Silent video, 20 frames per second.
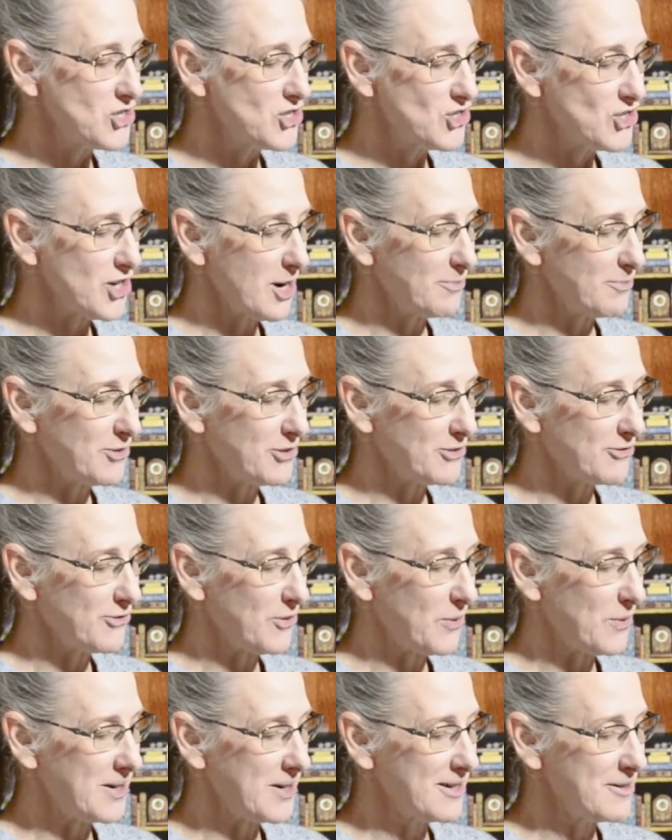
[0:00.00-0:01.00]
Chapter
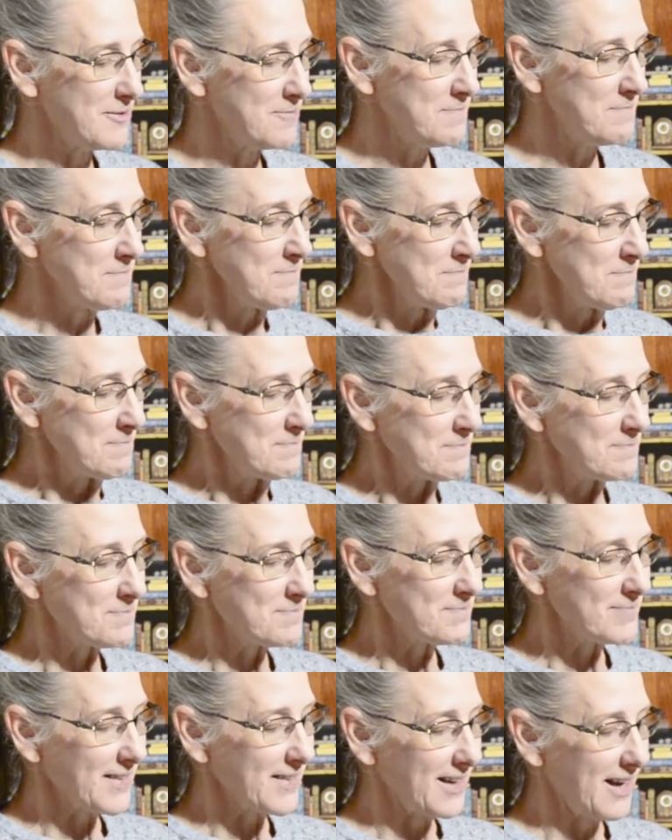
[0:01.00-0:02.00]
4.
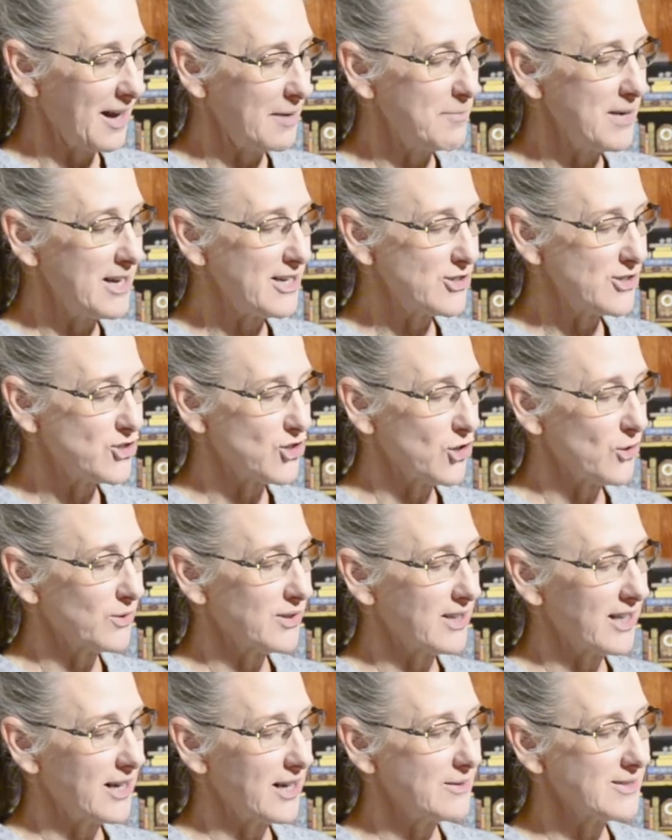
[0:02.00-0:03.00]
I made a joke
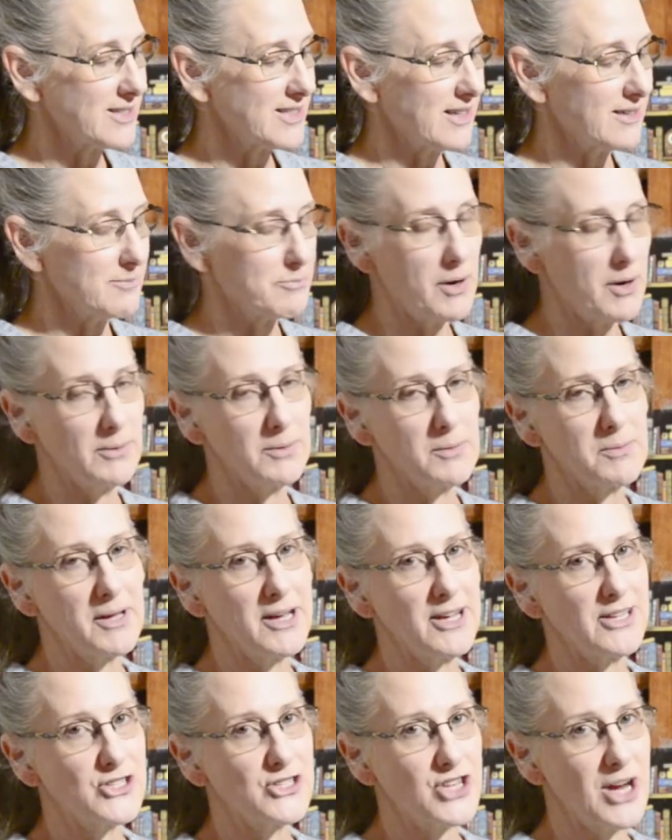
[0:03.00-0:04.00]
that I was probably
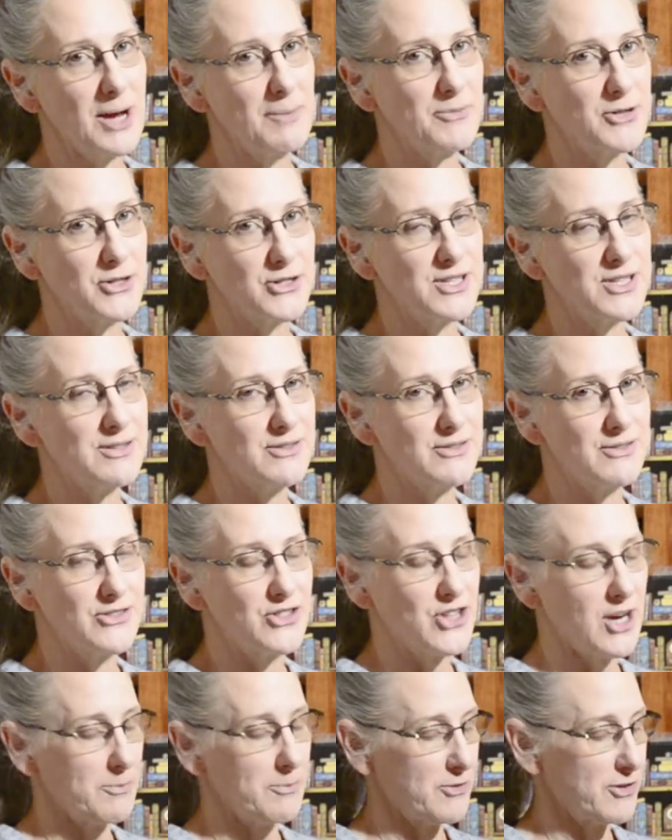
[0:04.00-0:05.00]
on
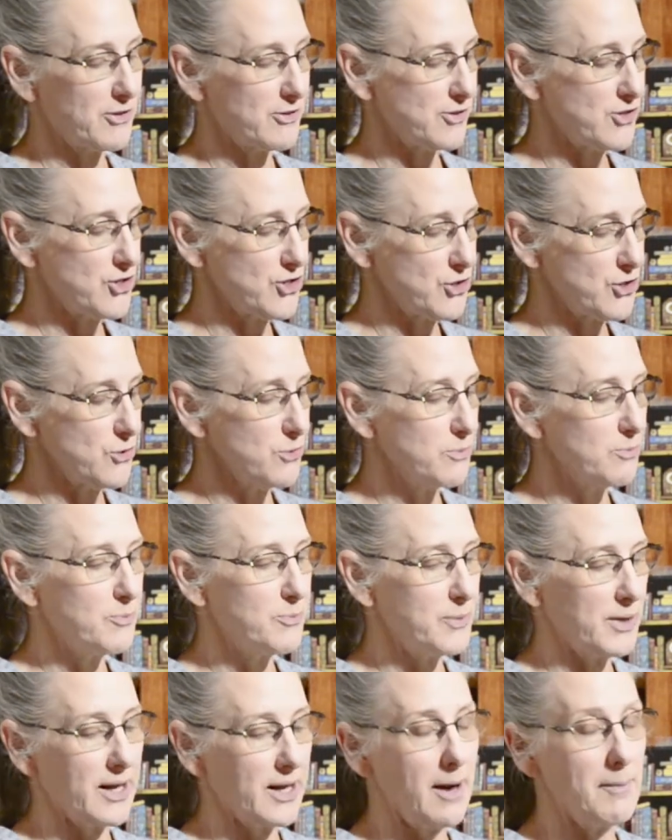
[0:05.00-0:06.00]
chapter 2.
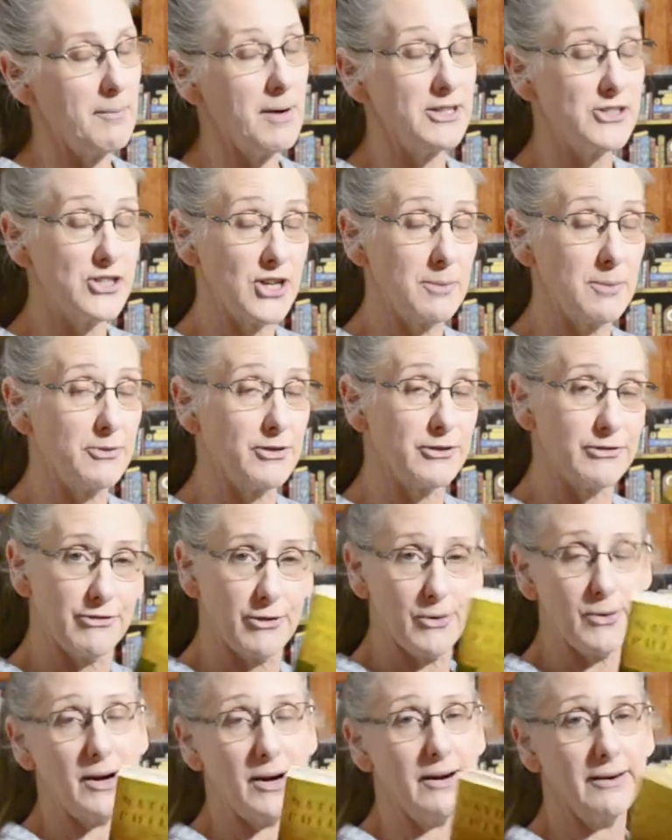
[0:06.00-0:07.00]
But I'm on chapter
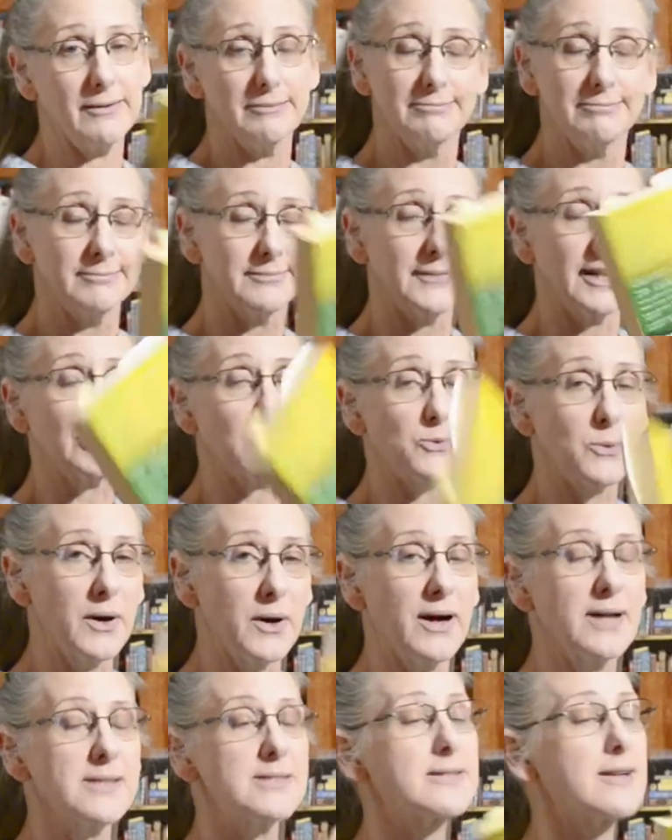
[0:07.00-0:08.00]
4. That's where
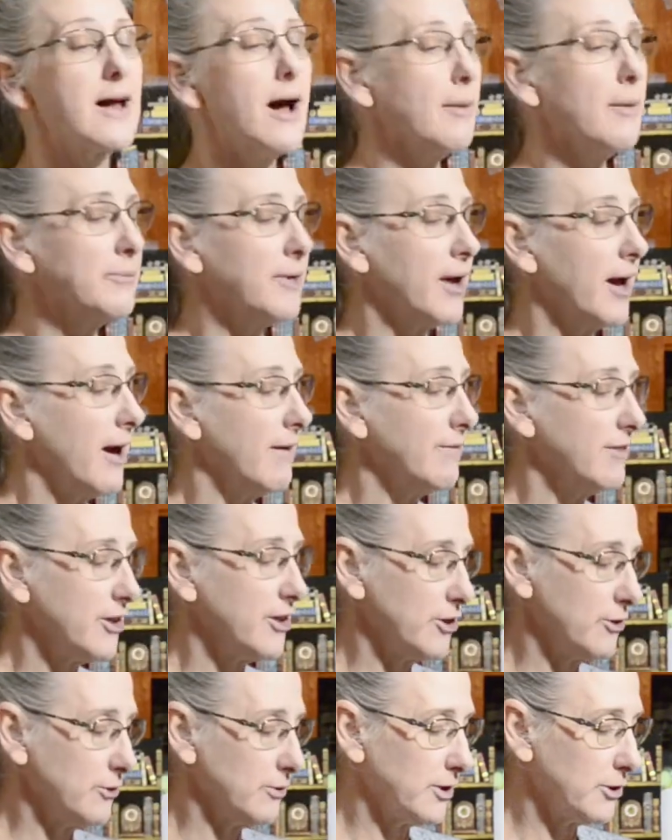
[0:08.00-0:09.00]
I stopped. I have a
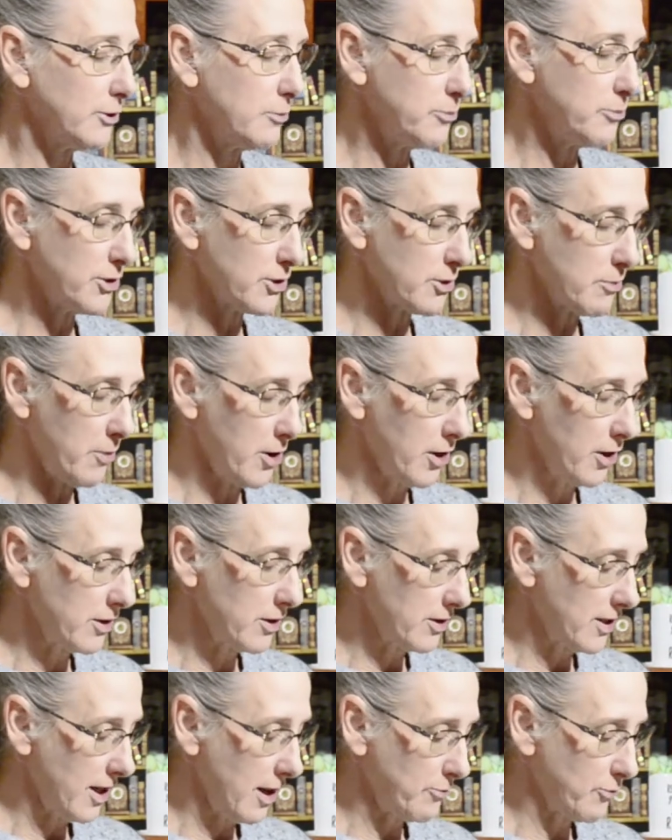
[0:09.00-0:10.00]
cute little bookmark
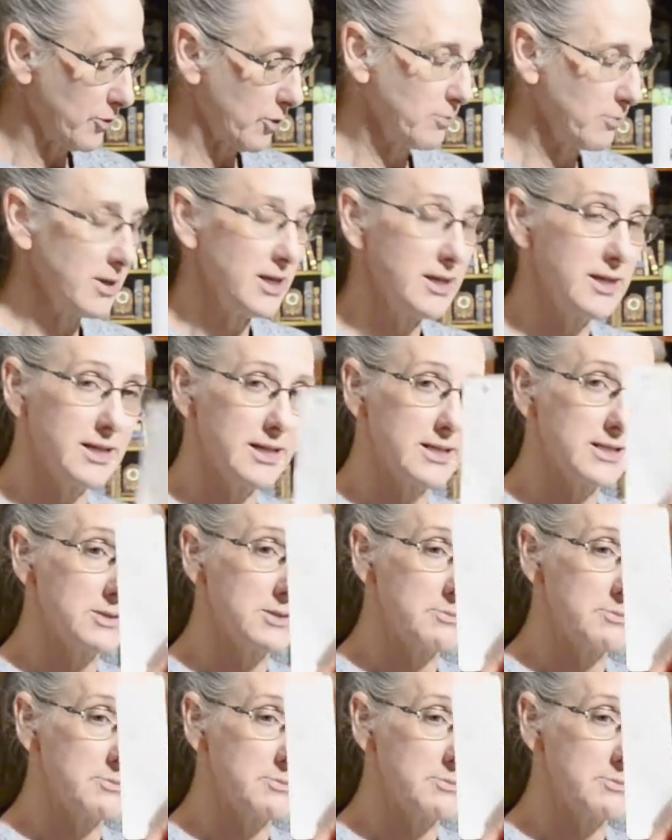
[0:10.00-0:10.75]
that Prometheus